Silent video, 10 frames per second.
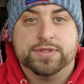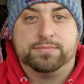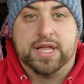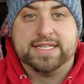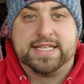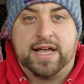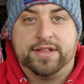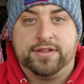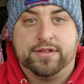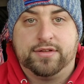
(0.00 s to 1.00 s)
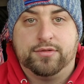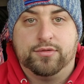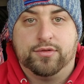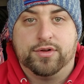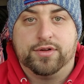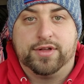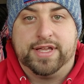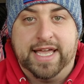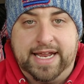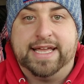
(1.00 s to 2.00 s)
was blessed on
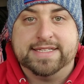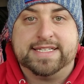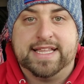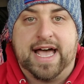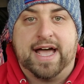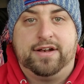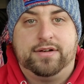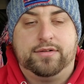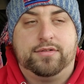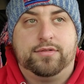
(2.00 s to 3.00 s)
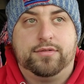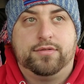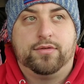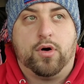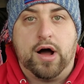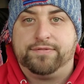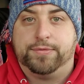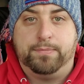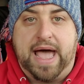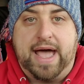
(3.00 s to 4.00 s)
getting into that off
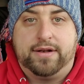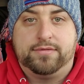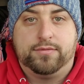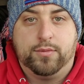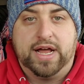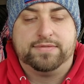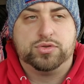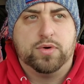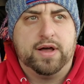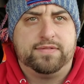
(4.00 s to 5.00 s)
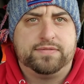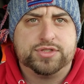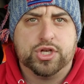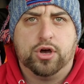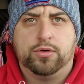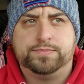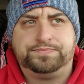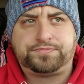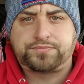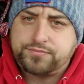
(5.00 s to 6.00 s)
bat with F2F. So
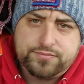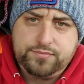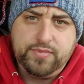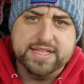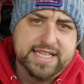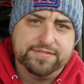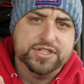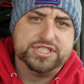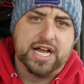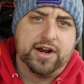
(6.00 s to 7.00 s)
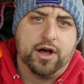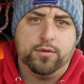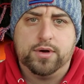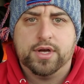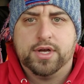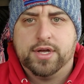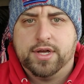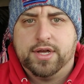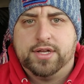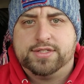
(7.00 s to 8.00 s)
definitely shout out
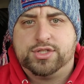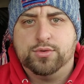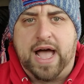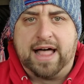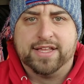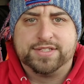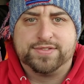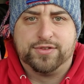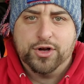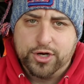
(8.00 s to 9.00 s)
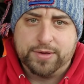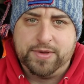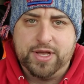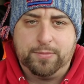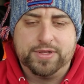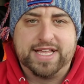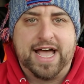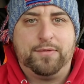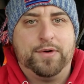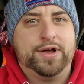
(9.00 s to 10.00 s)
to Alex for hooking me up with
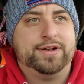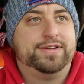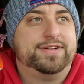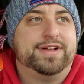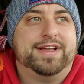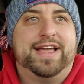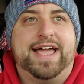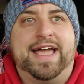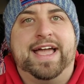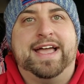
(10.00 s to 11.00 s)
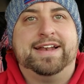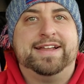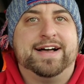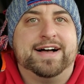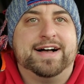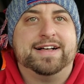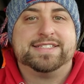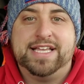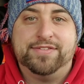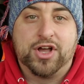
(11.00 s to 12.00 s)
that one, and
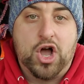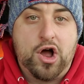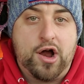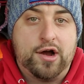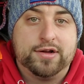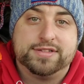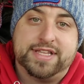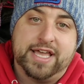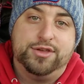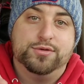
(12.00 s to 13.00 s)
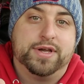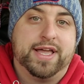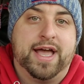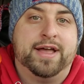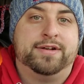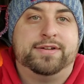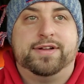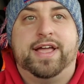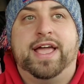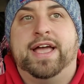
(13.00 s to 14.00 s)
Stephen Carr, thank you again,
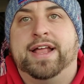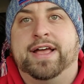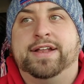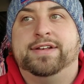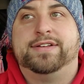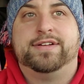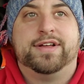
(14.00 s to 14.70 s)
and